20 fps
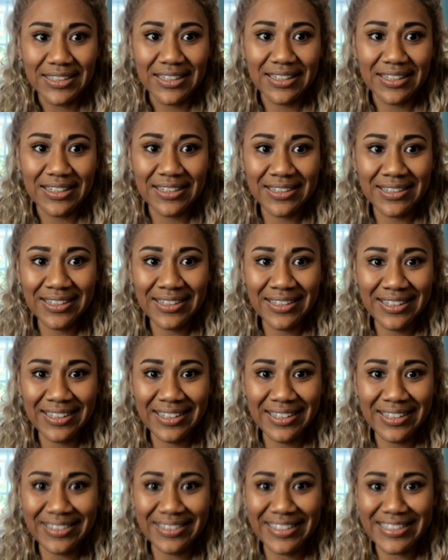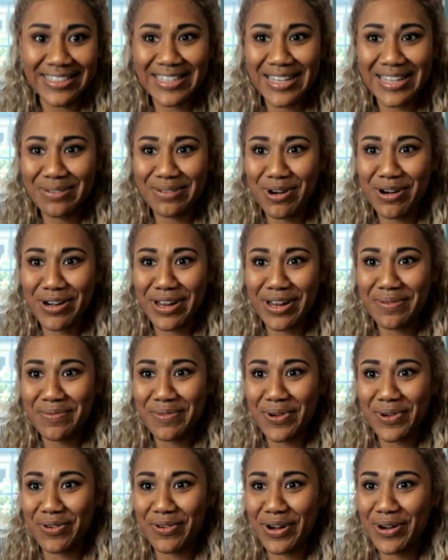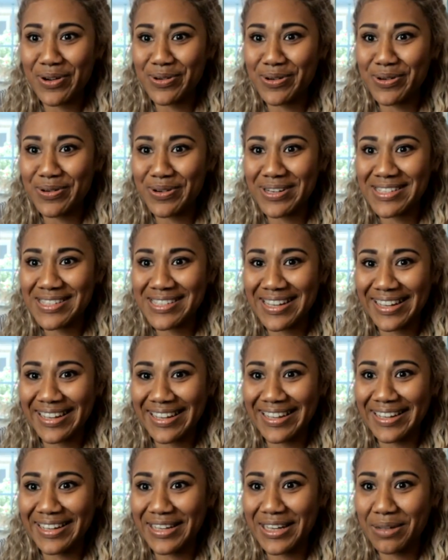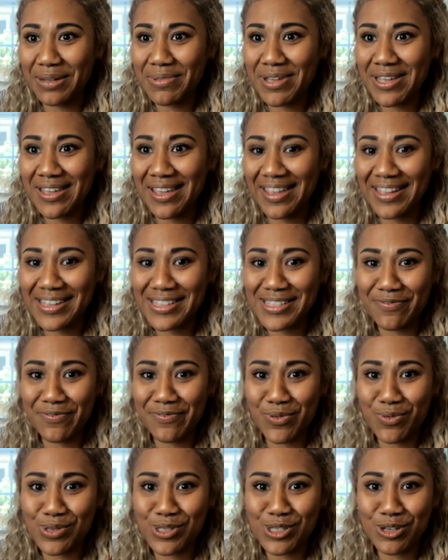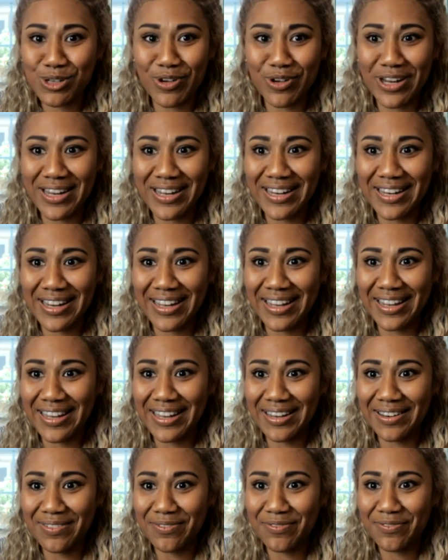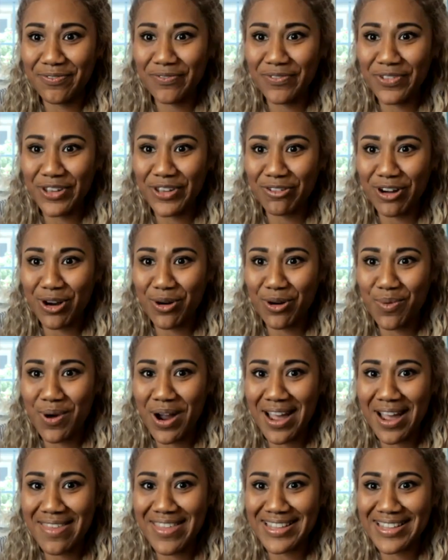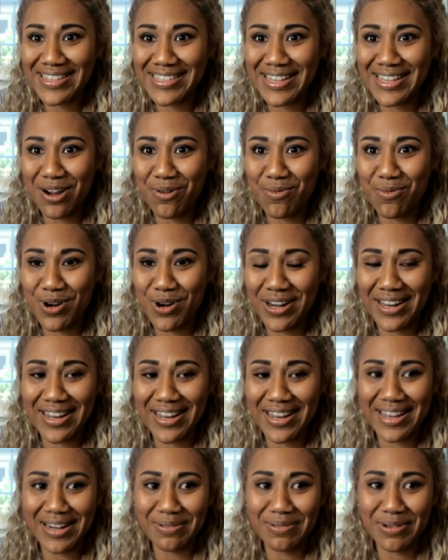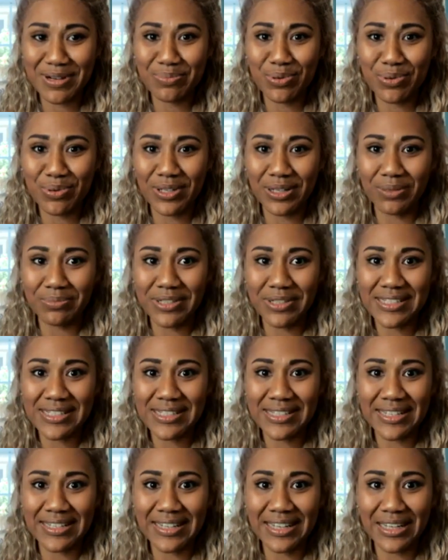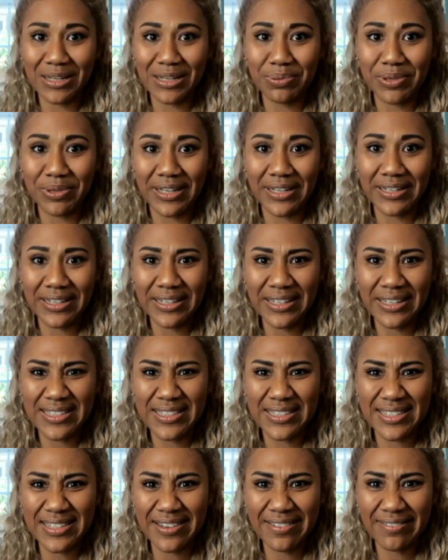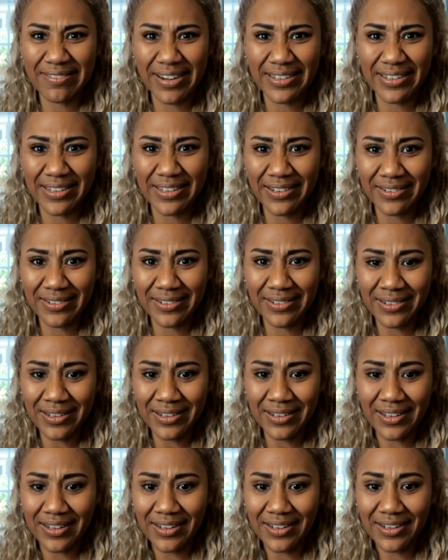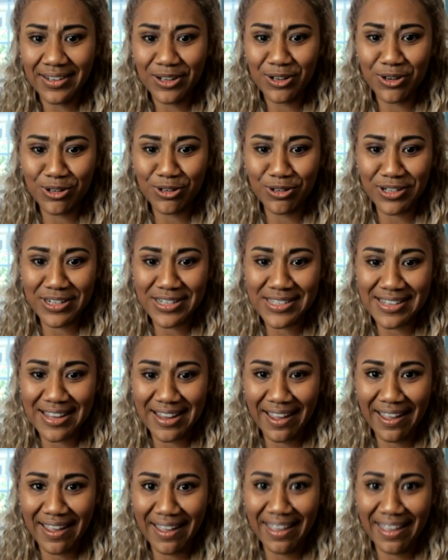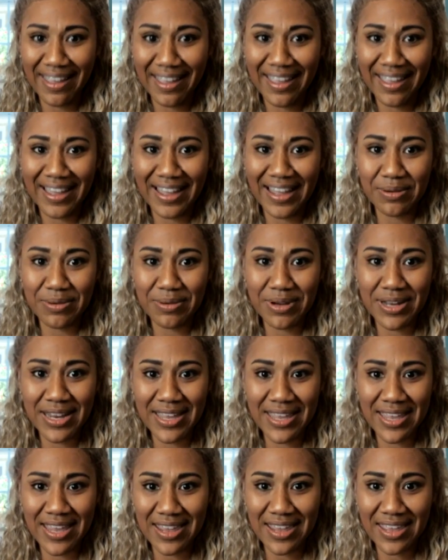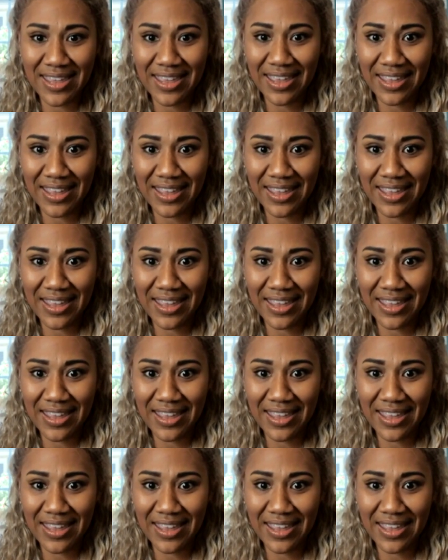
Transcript: That's not working. All right, hold on a second. Let me exit full screen and figure out why that's not working. And I'm going to pull up this 10-day play. Yeah, it's sitting right there. Hold on a sec. I'm going to get it.